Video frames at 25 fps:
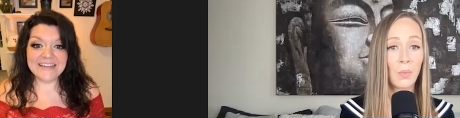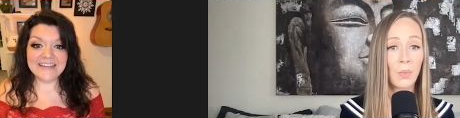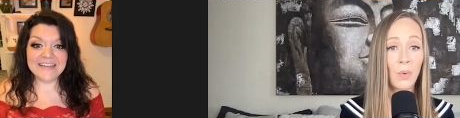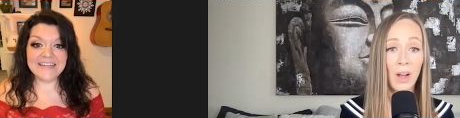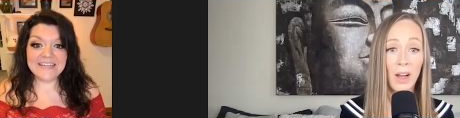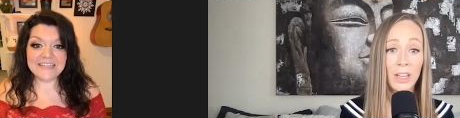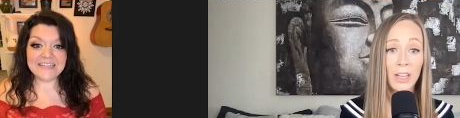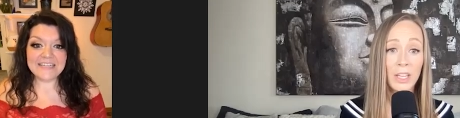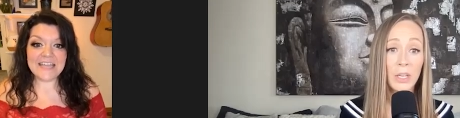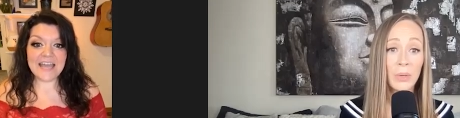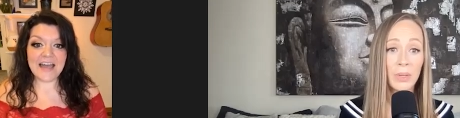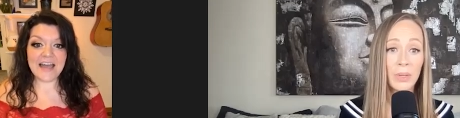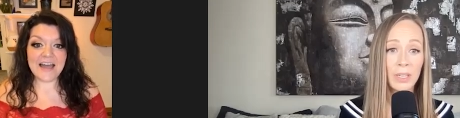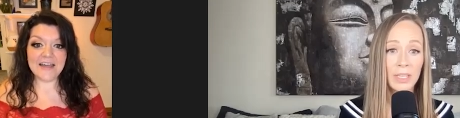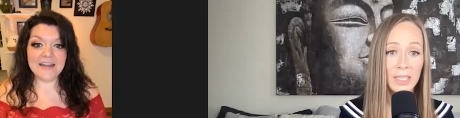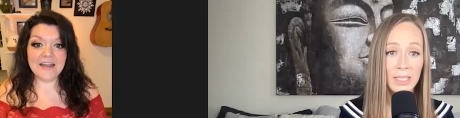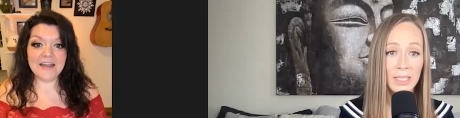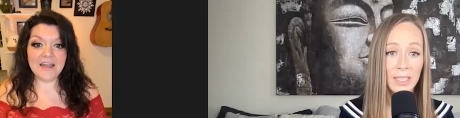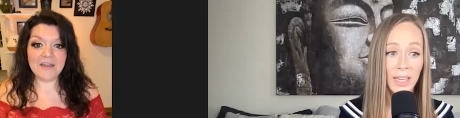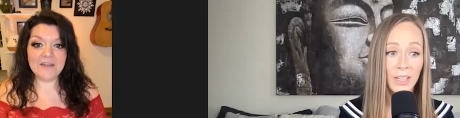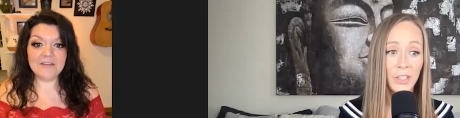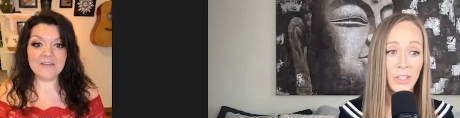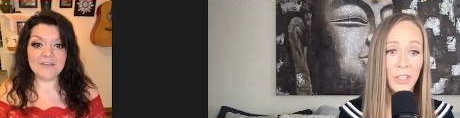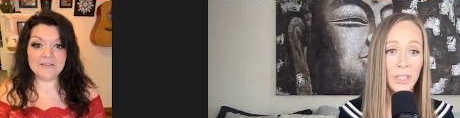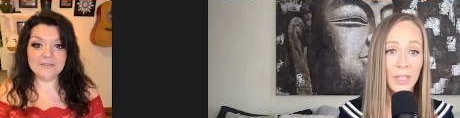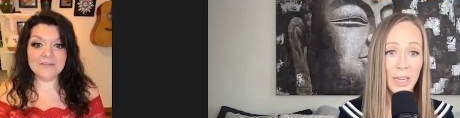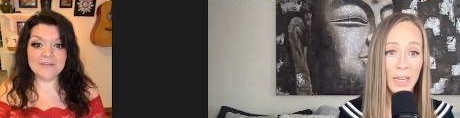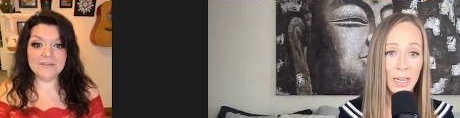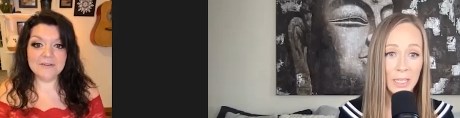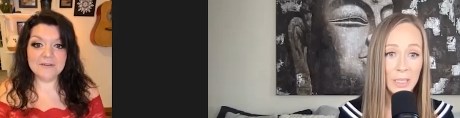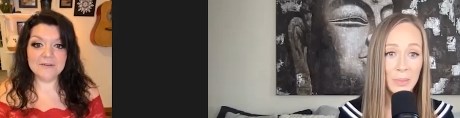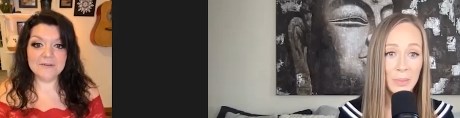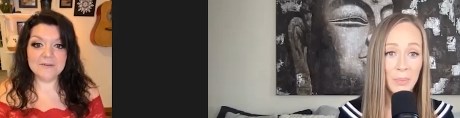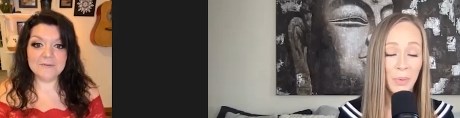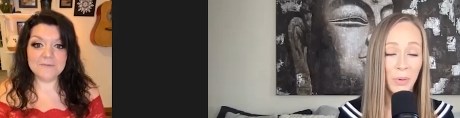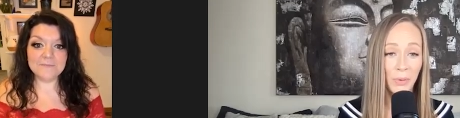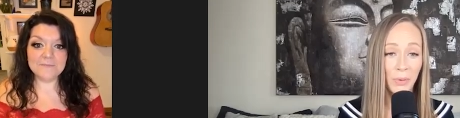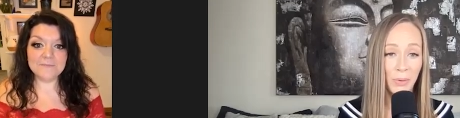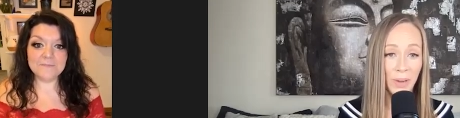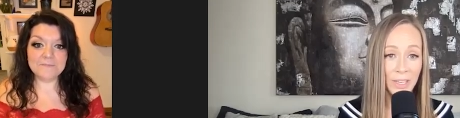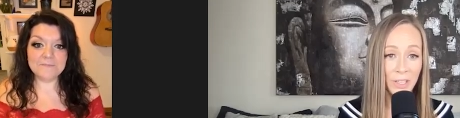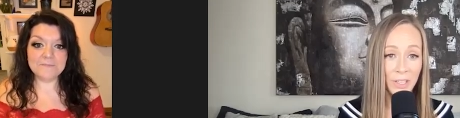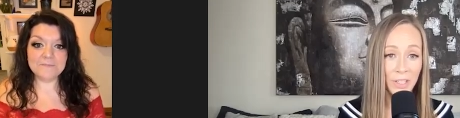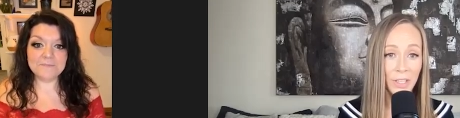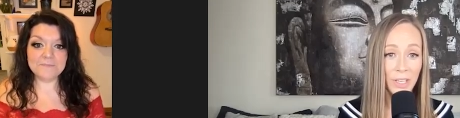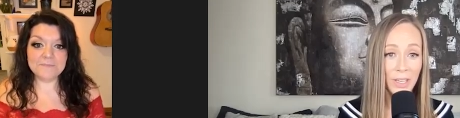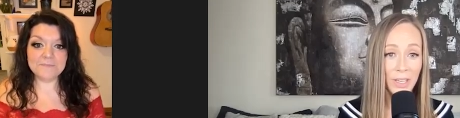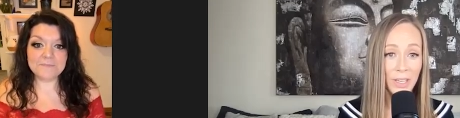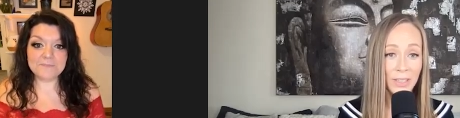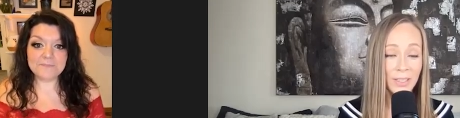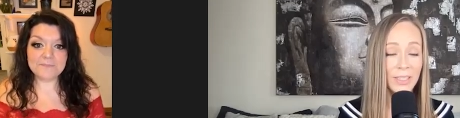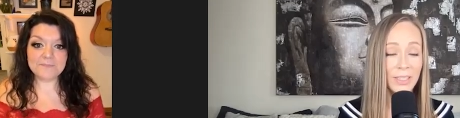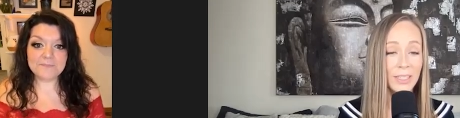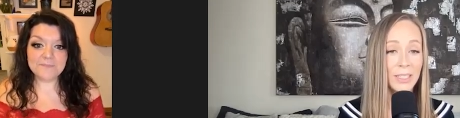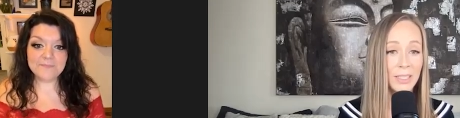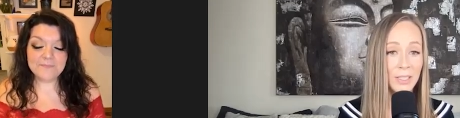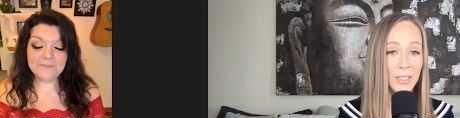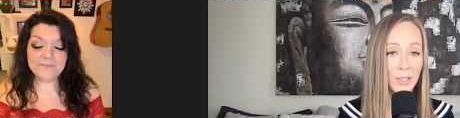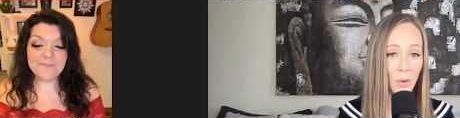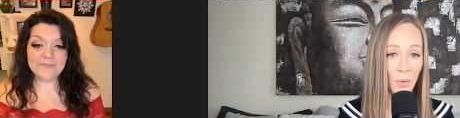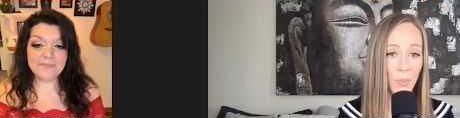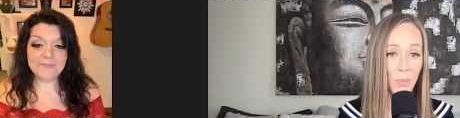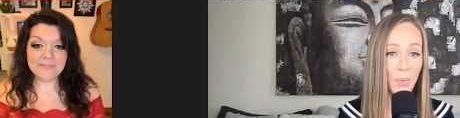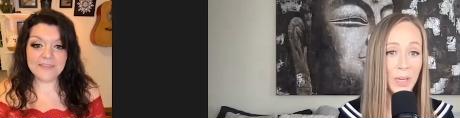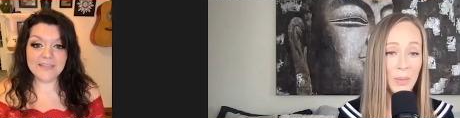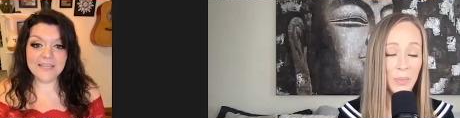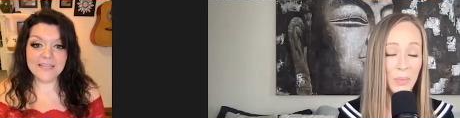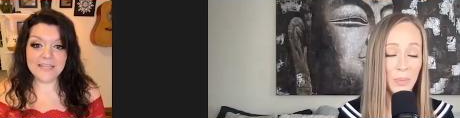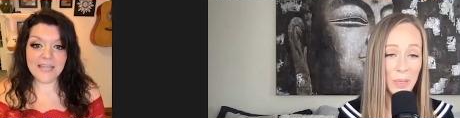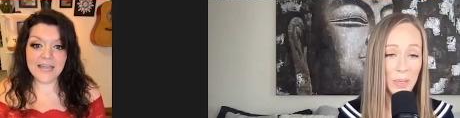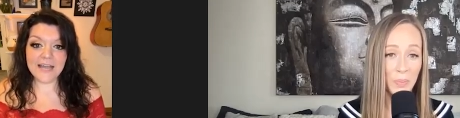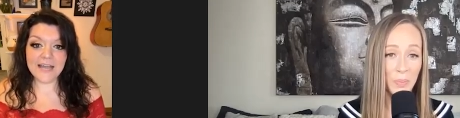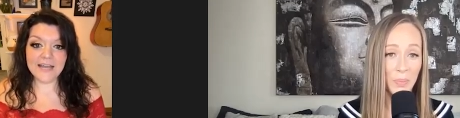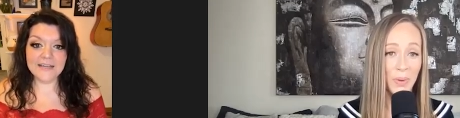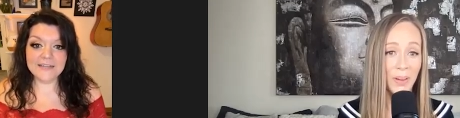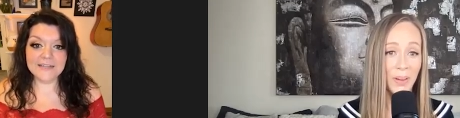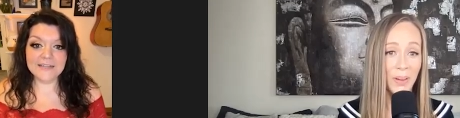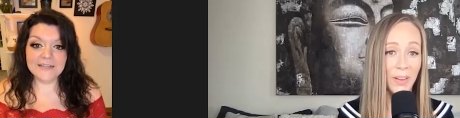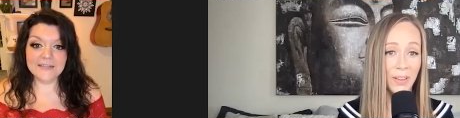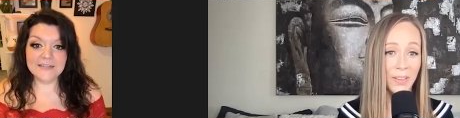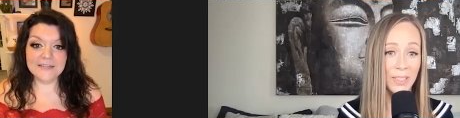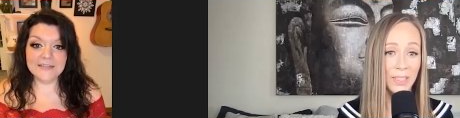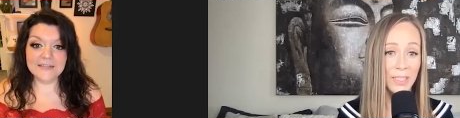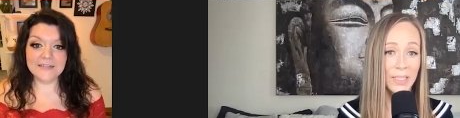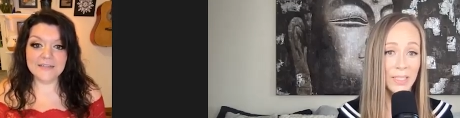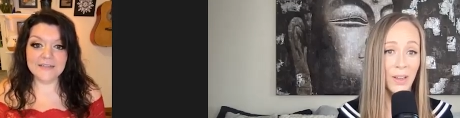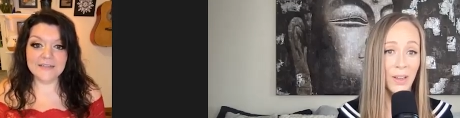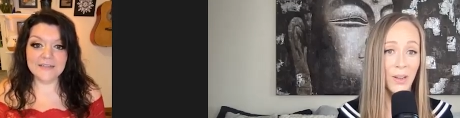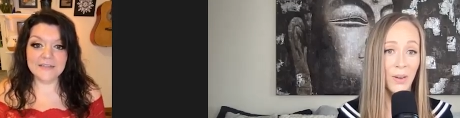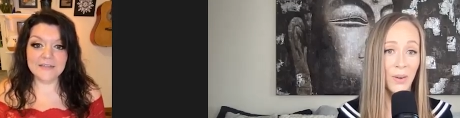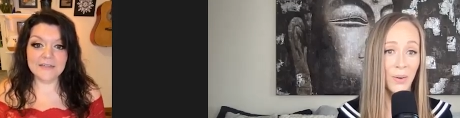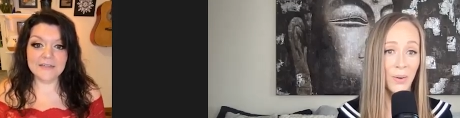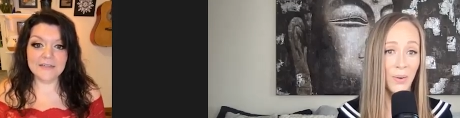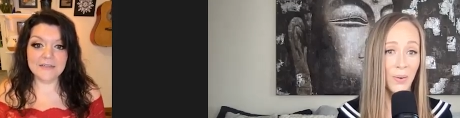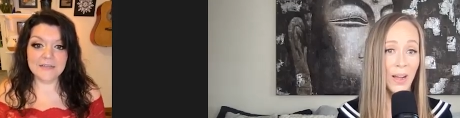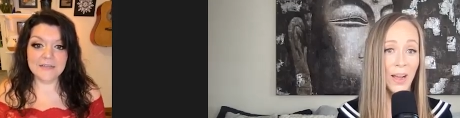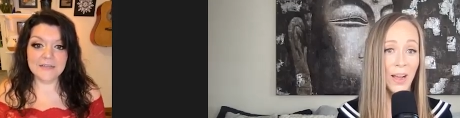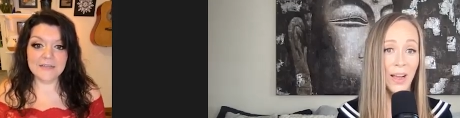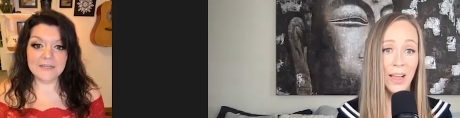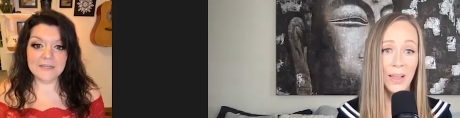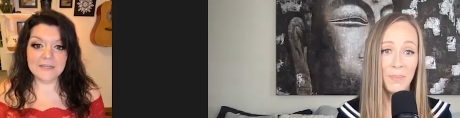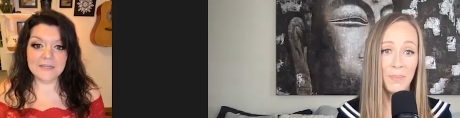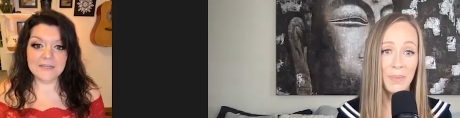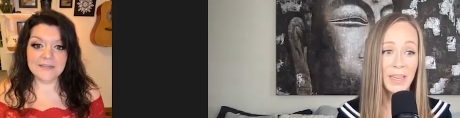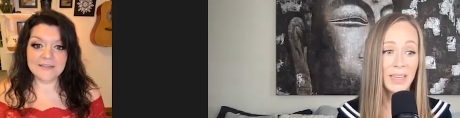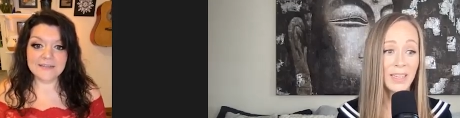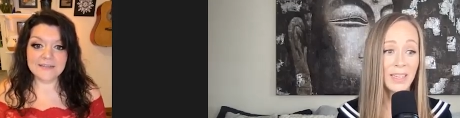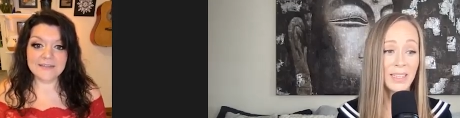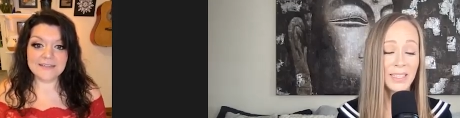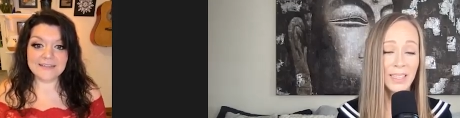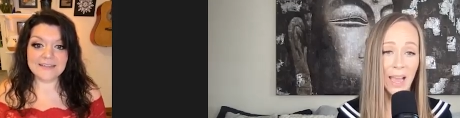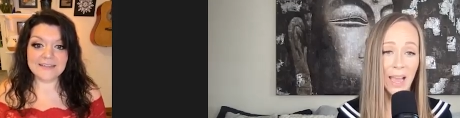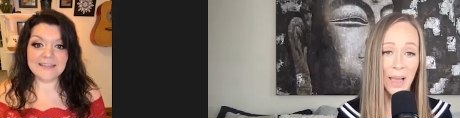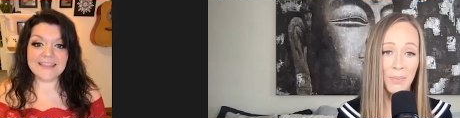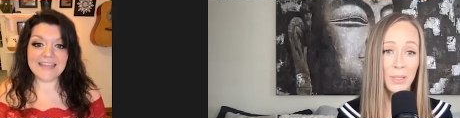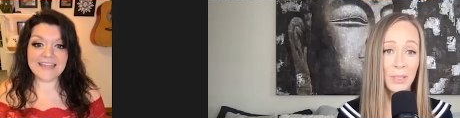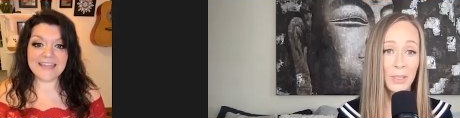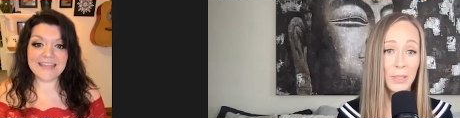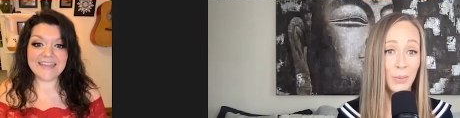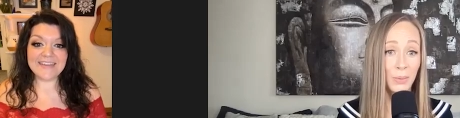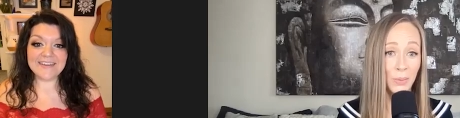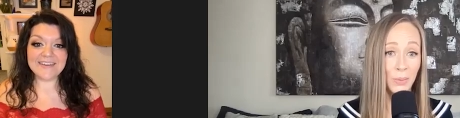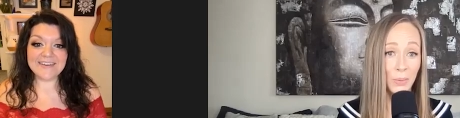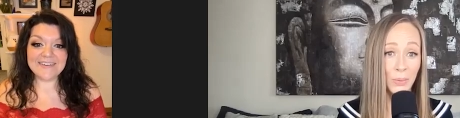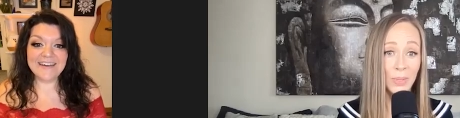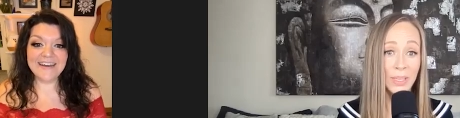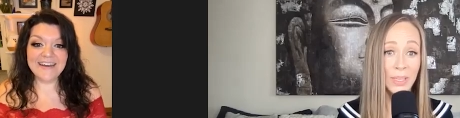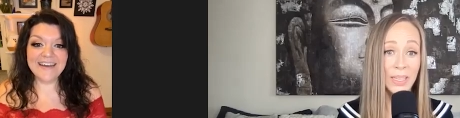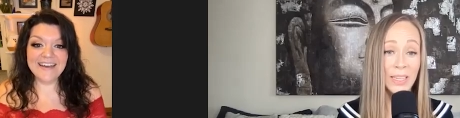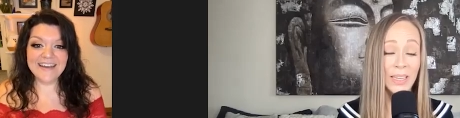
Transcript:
Speaker 1: Well, yeah, you are such I, an inspiration to so many yeah. people. So, I mean, it's absolutely